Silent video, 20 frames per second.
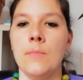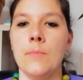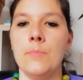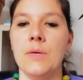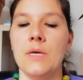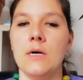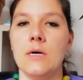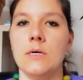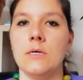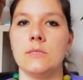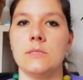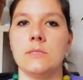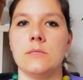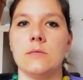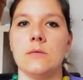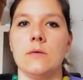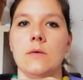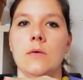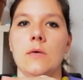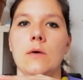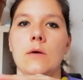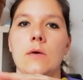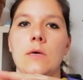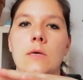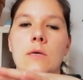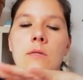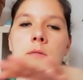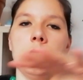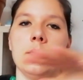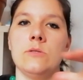because
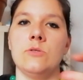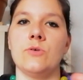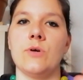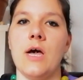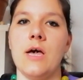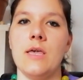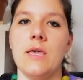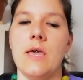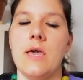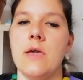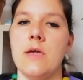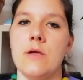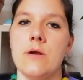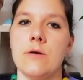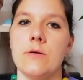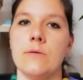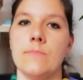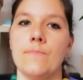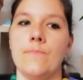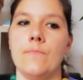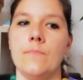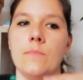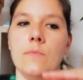in the dry air,